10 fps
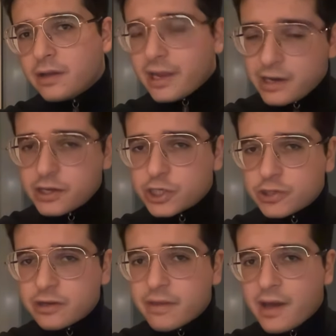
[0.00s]
In
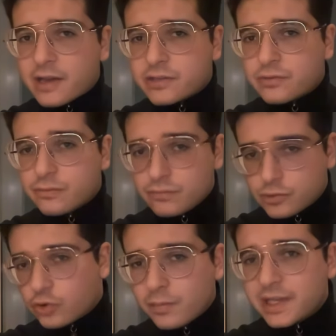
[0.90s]
addition to that,
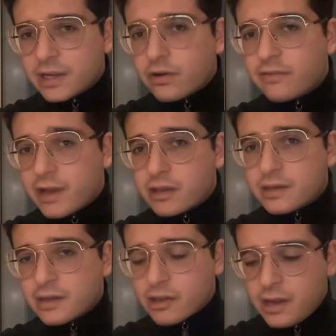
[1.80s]
troubling enough as it
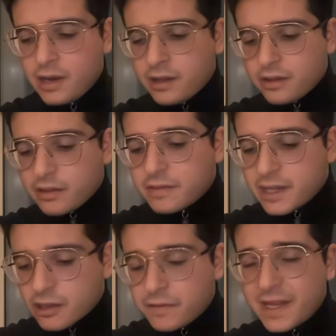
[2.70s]
is,
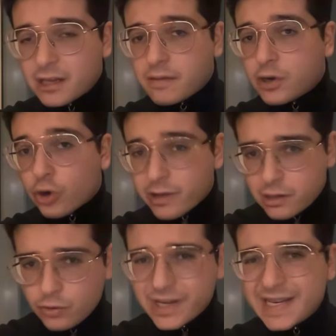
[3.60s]
these things that are
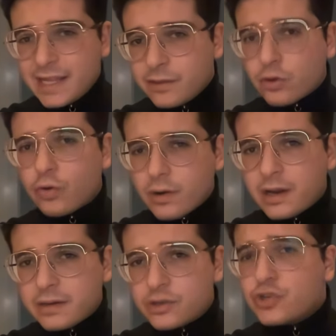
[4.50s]
asserted in the
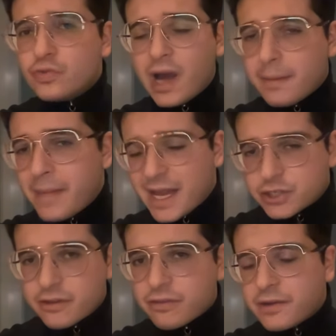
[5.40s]
Quran do not
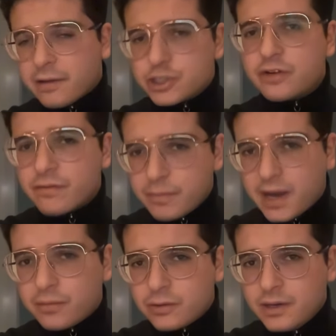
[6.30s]
match the theology of the
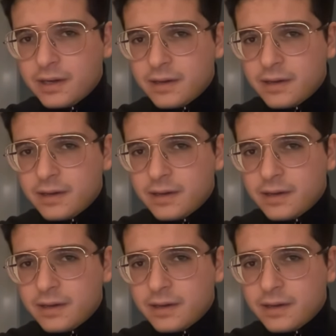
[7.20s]
Bible.